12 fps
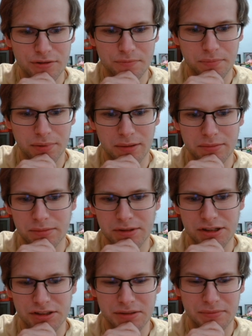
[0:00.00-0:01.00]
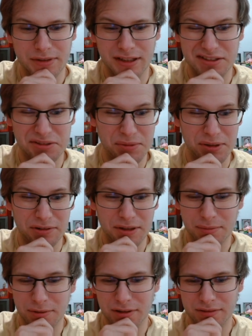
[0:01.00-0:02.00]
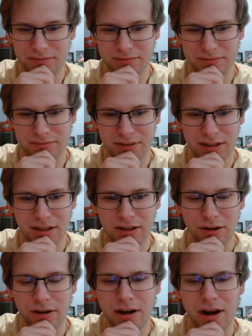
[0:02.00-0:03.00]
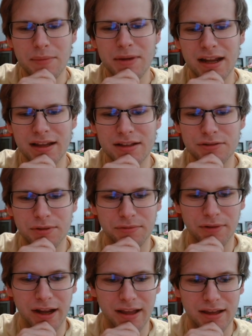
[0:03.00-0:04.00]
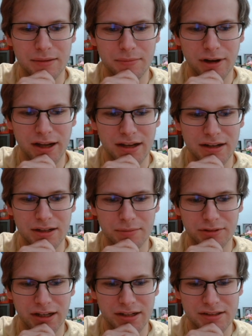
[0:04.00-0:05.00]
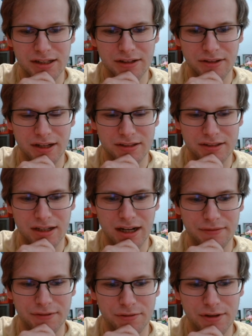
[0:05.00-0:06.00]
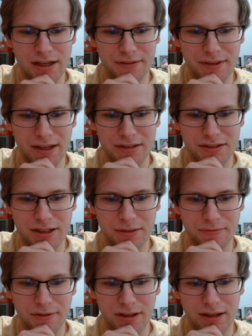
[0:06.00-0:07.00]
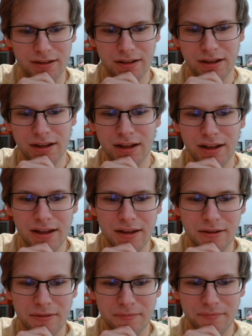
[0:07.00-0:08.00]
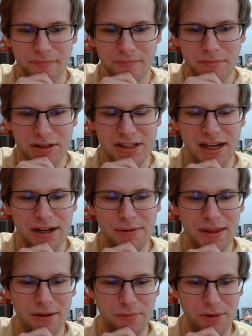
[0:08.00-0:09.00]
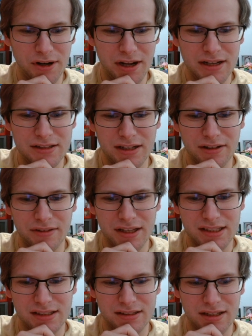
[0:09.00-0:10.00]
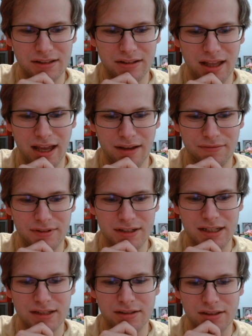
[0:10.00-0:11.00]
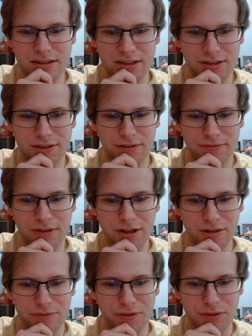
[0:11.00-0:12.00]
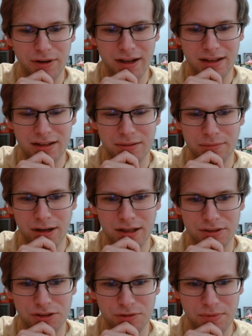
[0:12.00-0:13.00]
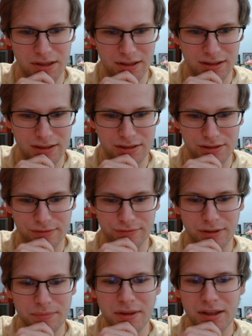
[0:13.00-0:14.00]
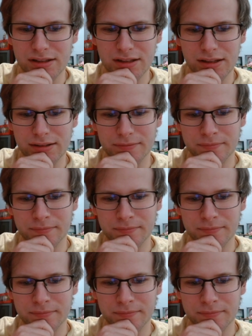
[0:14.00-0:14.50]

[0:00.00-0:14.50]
probably just send back the Spirit Reaper. Or, I guess with Regeki Break and Double Night Assailant, that is kind of annoying if they can set up for that. But sending away the one Night Assailant, they still have decent discard fodder for the Regeki Break, assuming that this is a flip that's set.